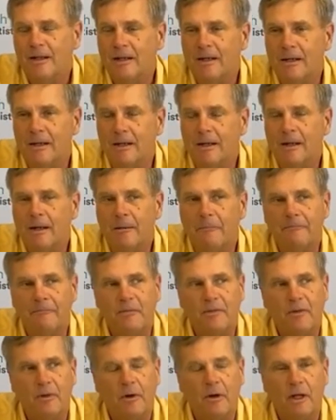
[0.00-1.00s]
So
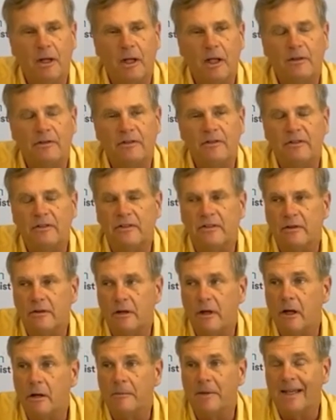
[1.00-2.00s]
our cases are
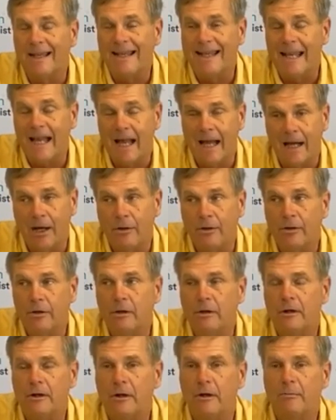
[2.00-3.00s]
coming
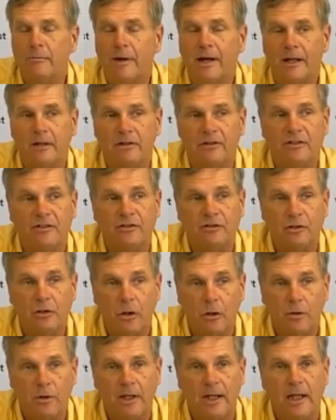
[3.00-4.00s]
down, albeit
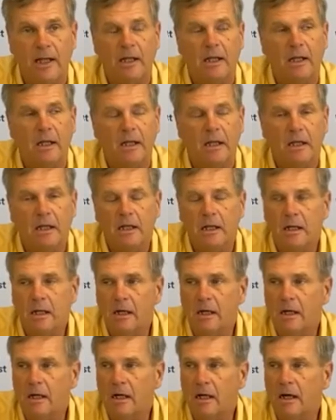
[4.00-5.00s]
slowly,
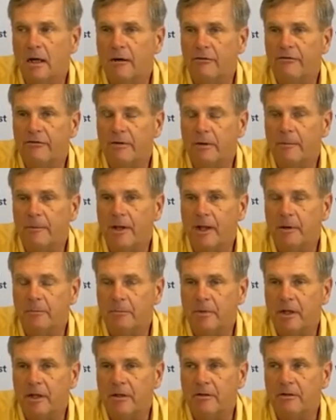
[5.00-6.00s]
from that
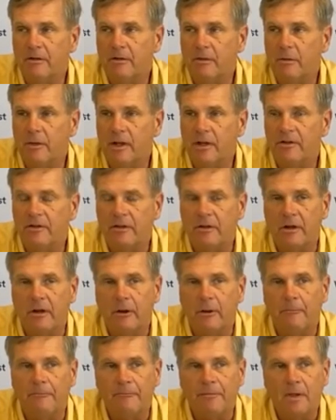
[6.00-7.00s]
peak 2 weeks
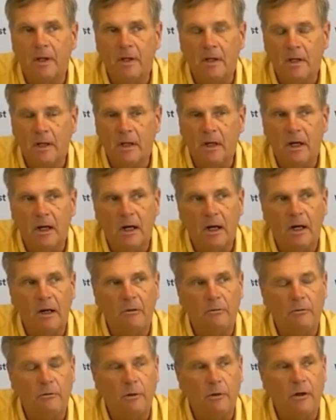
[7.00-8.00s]
ago.
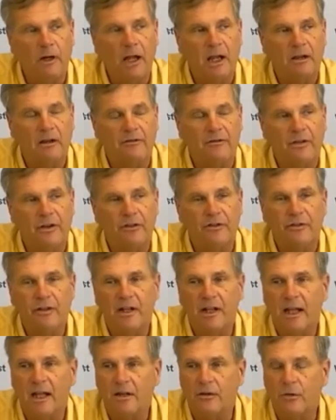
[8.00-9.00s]
We're at
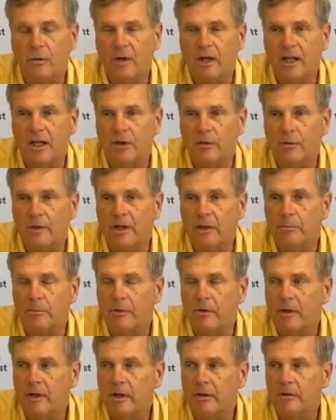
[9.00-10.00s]
officially at 23
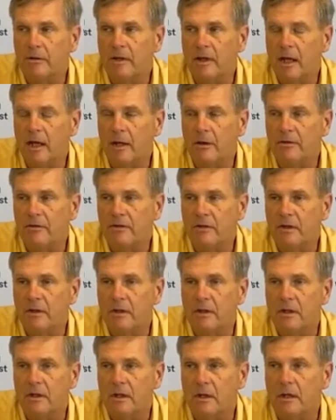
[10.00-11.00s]
per
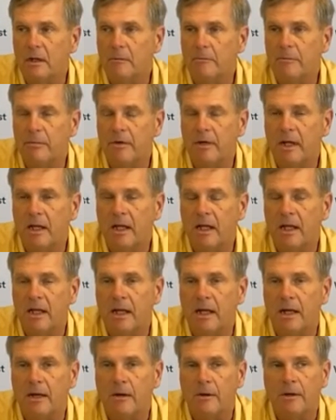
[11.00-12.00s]
100,000 per day
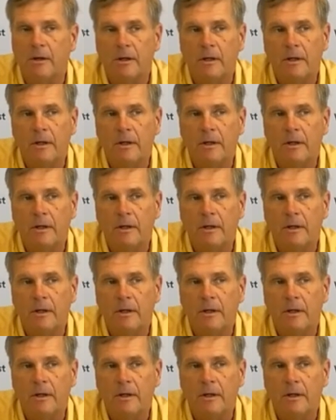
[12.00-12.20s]
now